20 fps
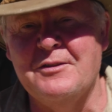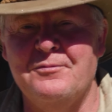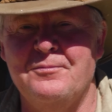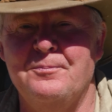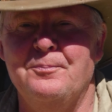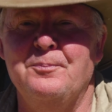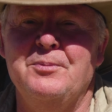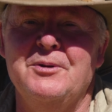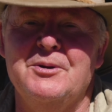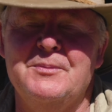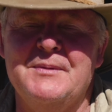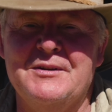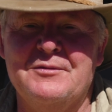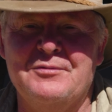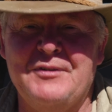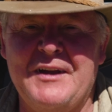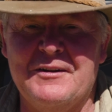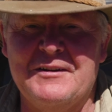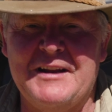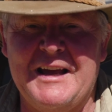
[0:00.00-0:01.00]
the blooming
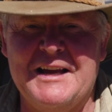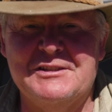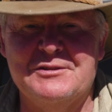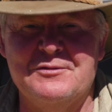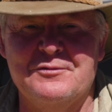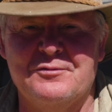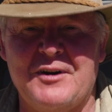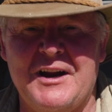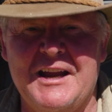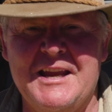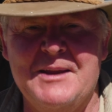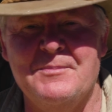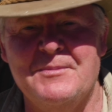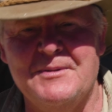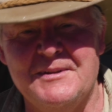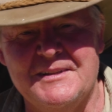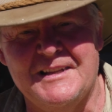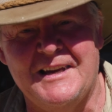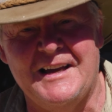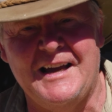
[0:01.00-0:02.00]
foundation
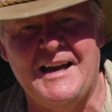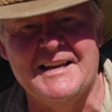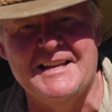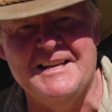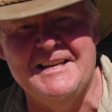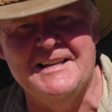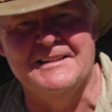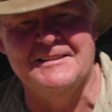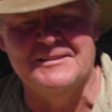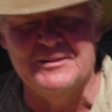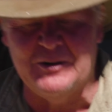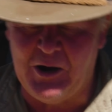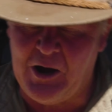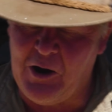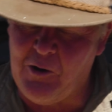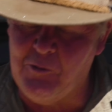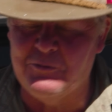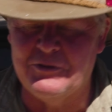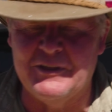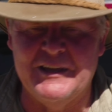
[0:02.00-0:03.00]
frame and the honey and the
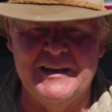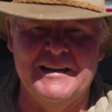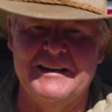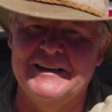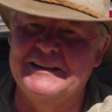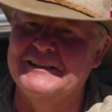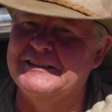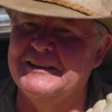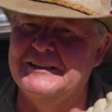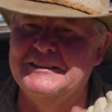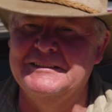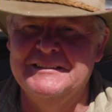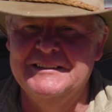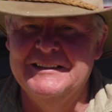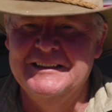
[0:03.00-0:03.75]
whole thing. And so,